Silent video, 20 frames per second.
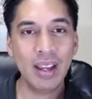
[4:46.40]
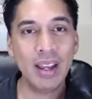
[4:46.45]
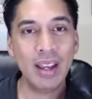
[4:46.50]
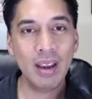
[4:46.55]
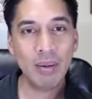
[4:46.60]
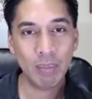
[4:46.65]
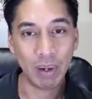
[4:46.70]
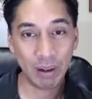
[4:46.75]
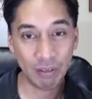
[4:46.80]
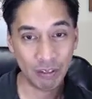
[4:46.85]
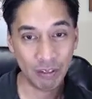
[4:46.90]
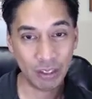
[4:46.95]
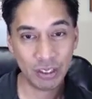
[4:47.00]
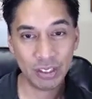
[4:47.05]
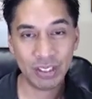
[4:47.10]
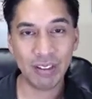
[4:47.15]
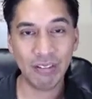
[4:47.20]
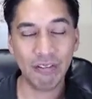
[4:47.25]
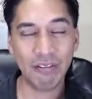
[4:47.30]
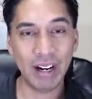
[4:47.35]
by first
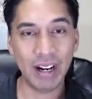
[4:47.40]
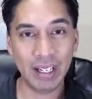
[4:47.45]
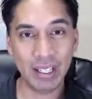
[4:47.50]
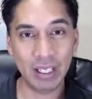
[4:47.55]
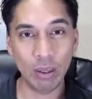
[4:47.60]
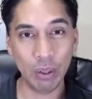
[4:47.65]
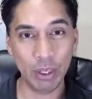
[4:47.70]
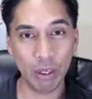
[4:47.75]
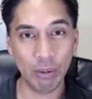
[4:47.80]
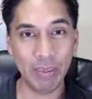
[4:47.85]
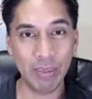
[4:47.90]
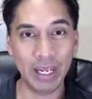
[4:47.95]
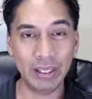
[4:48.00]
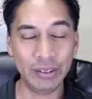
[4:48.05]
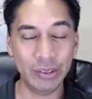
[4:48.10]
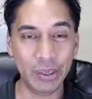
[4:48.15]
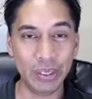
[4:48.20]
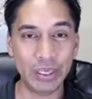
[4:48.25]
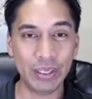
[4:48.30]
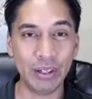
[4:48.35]
defining what your
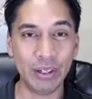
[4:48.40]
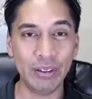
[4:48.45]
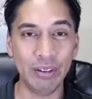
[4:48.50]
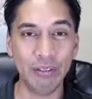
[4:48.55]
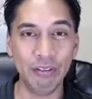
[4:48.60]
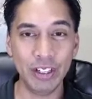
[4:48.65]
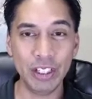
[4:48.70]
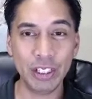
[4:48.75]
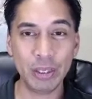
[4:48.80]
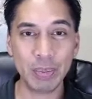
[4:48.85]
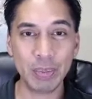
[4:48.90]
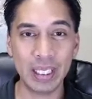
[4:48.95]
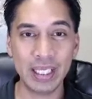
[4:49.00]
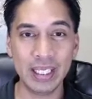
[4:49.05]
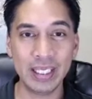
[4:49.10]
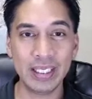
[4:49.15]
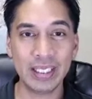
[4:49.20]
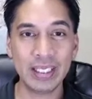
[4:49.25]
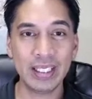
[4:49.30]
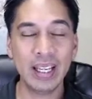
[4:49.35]
boundaries are in the first
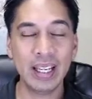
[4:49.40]
place,